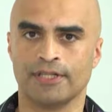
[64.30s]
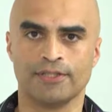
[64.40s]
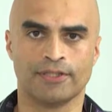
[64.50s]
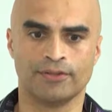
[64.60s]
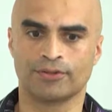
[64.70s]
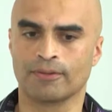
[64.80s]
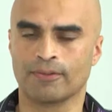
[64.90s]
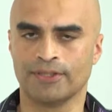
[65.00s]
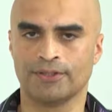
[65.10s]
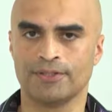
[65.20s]
so you can drop
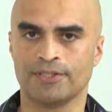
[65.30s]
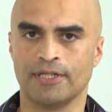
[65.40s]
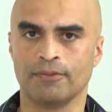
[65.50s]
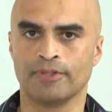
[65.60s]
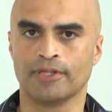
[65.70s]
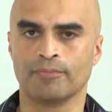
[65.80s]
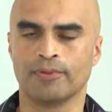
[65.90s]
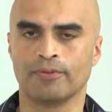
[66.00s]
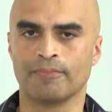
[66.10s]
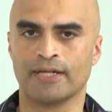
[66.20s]
questions in and we can
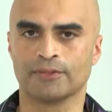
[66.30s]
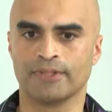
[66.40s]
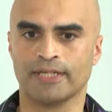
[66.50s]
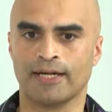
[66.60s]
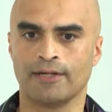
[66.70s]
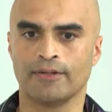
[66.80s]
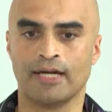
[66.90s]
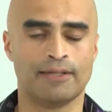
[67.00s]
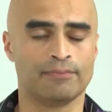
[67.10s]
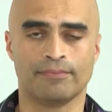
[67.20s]
pull them out as we go,
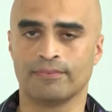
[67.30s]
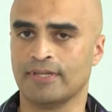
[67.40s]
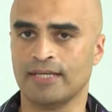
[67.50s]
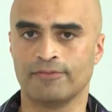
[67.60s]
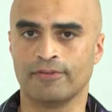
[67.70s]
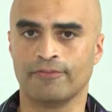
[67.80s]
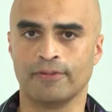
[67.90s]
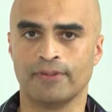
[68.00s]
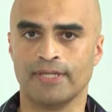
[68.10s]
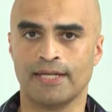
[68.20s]
and even a
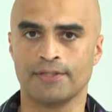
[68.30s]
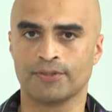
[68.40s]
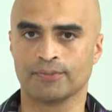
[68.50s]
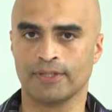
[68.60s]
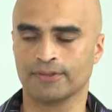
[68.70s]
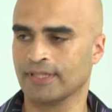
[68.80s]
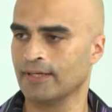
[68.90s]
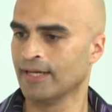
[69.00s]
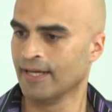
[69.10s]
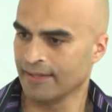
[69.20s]
few at the end as well.
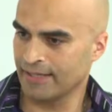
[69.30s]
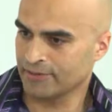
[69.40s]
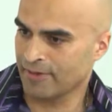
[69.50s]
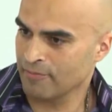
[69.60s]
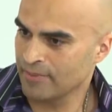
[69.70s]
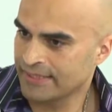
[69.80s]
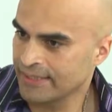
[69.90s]
So thanks for having